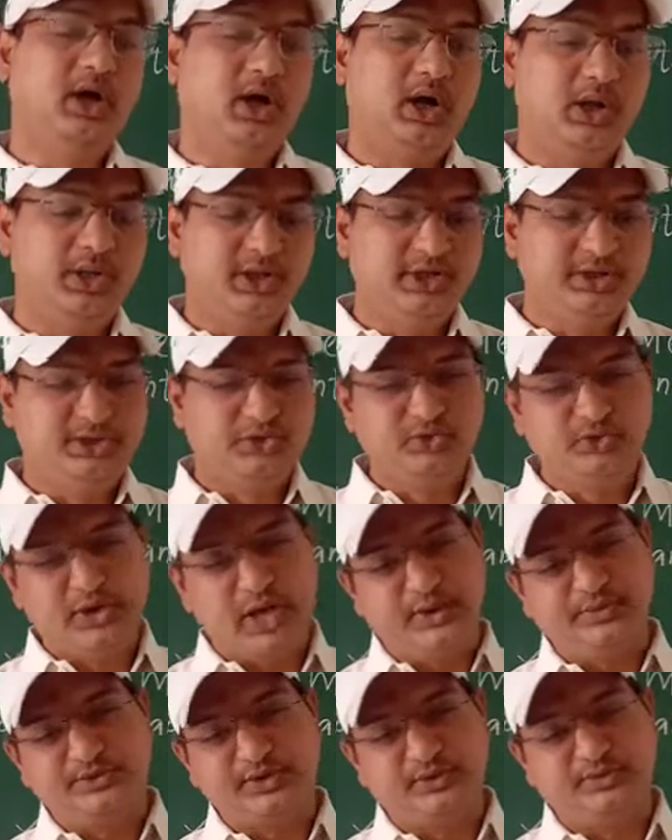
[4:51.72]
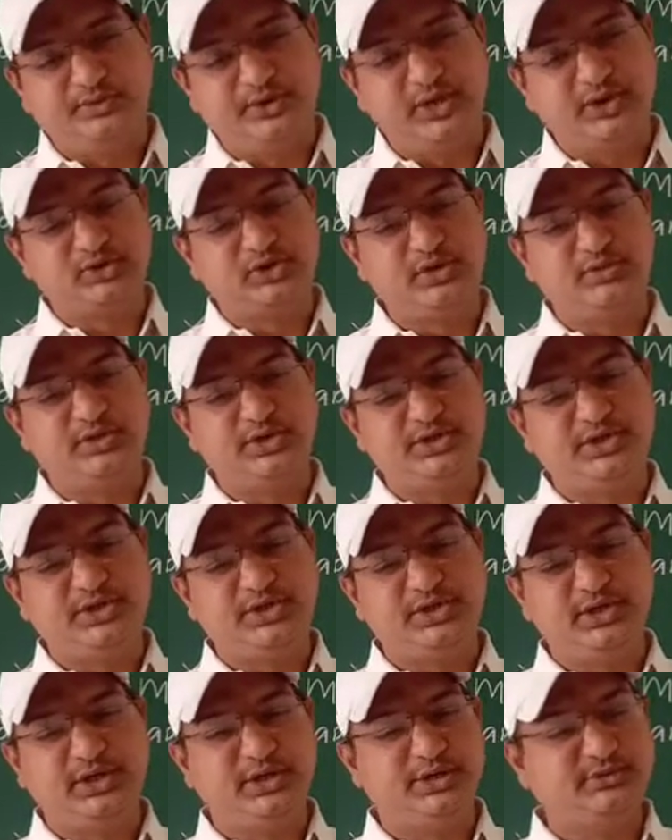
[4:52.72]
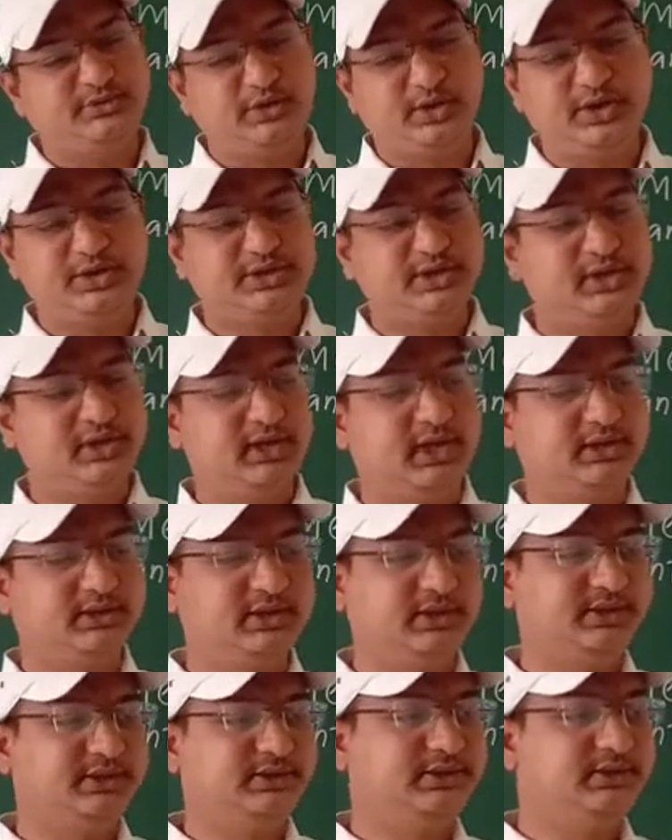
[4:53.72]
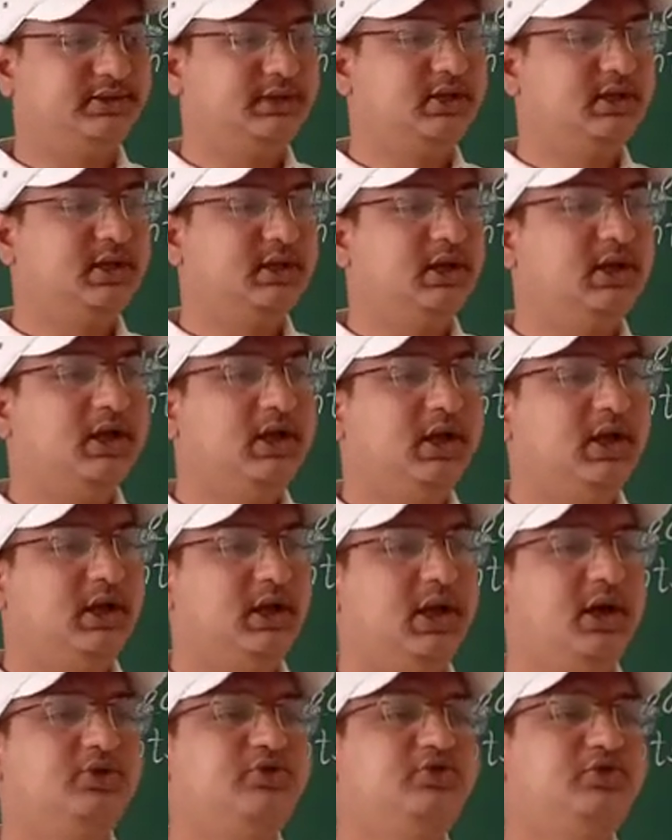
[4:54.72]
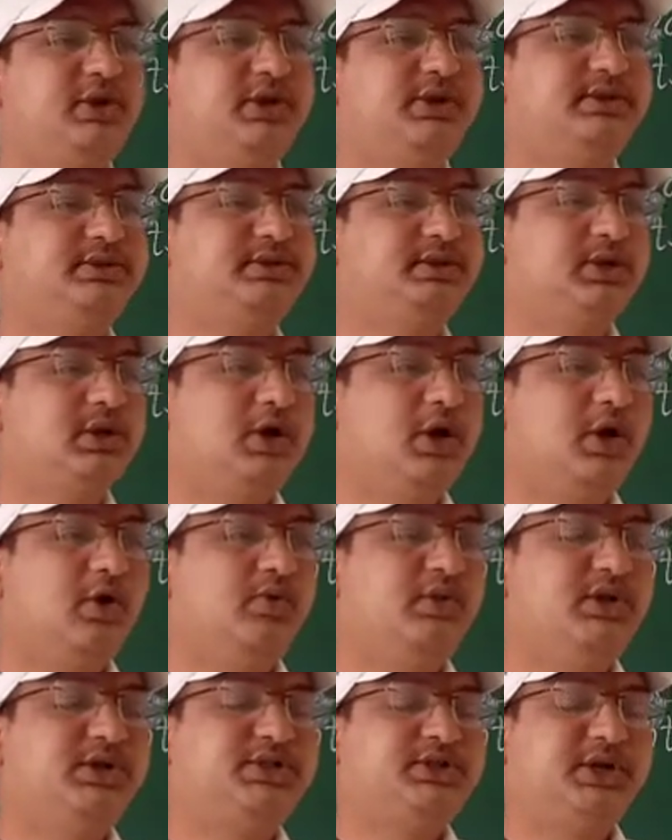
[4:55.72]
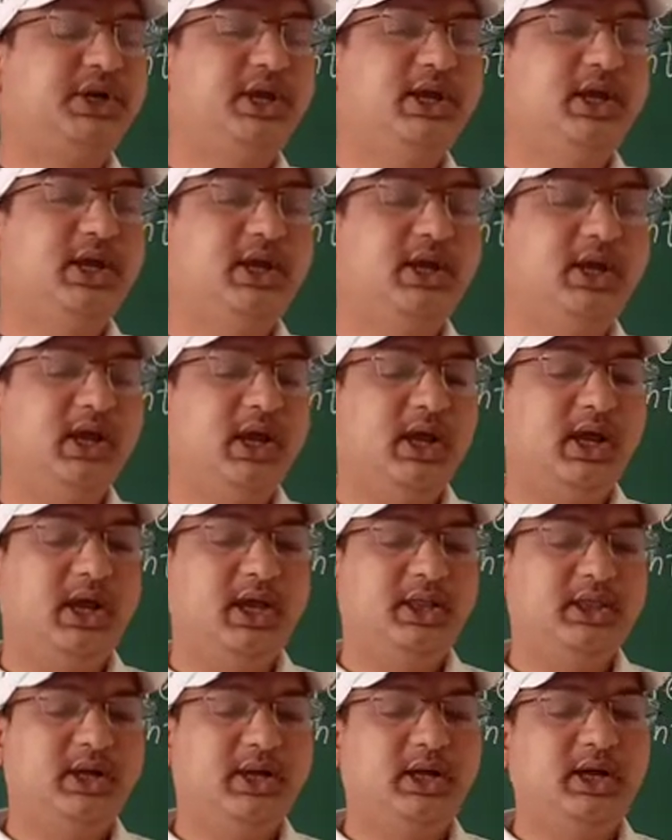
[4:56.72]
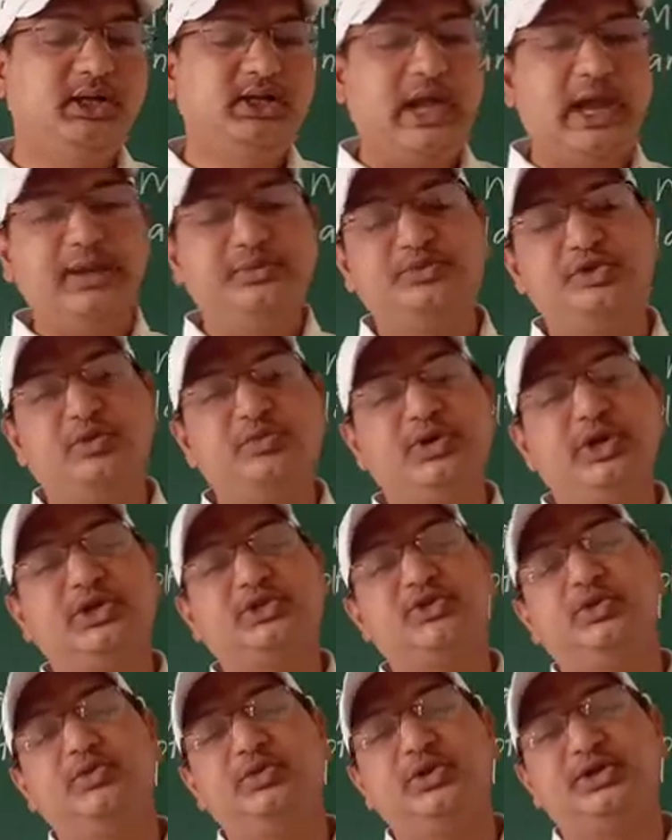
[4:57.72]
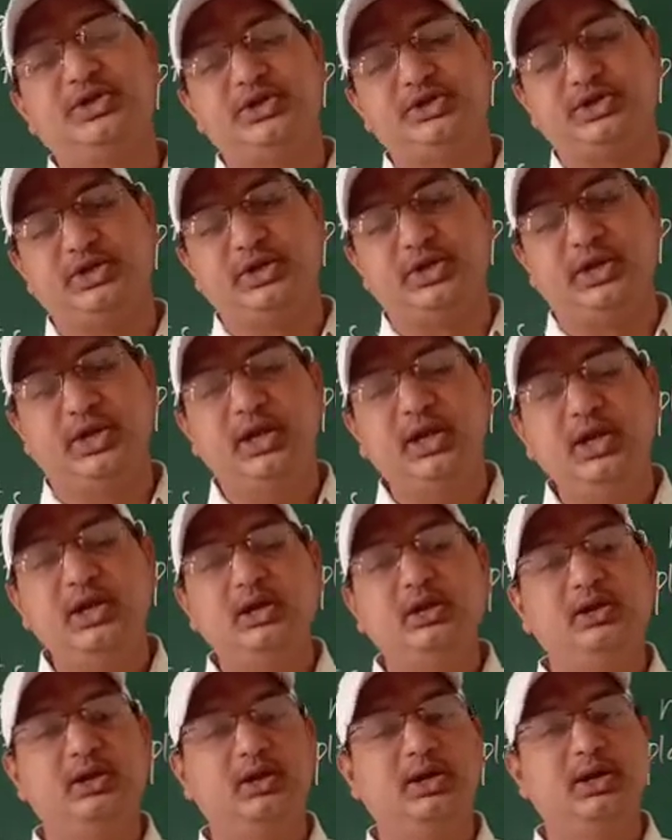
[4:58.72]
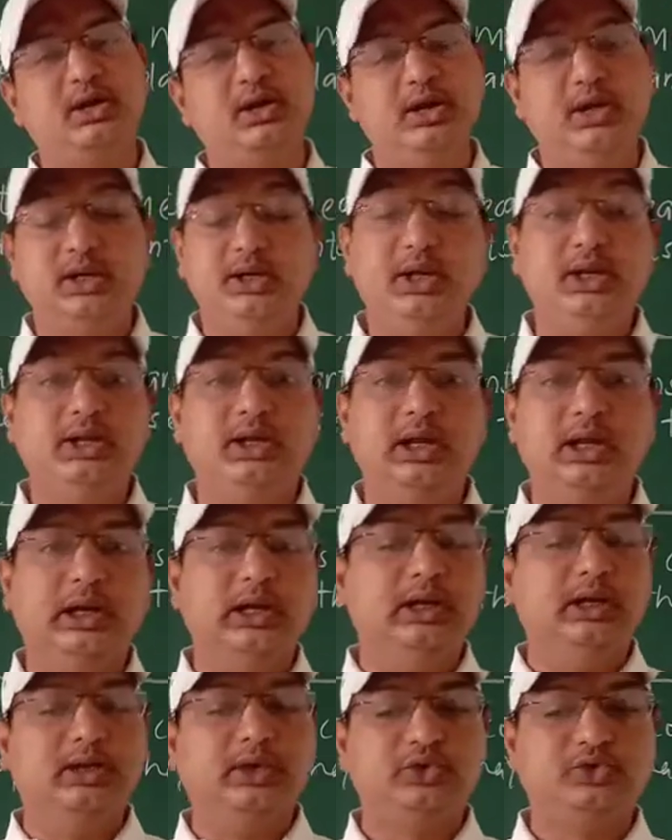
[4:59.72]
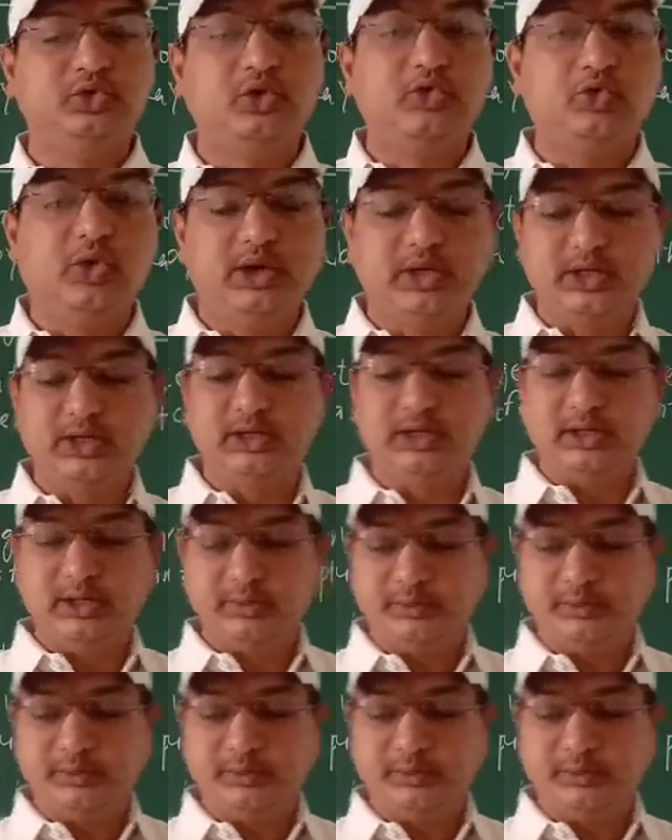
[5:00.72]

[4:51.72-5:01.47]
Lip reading: these two types of natural vegetation, that is forest and grasslands. Now students, will study the types of natural vegetation in detail. So what are they?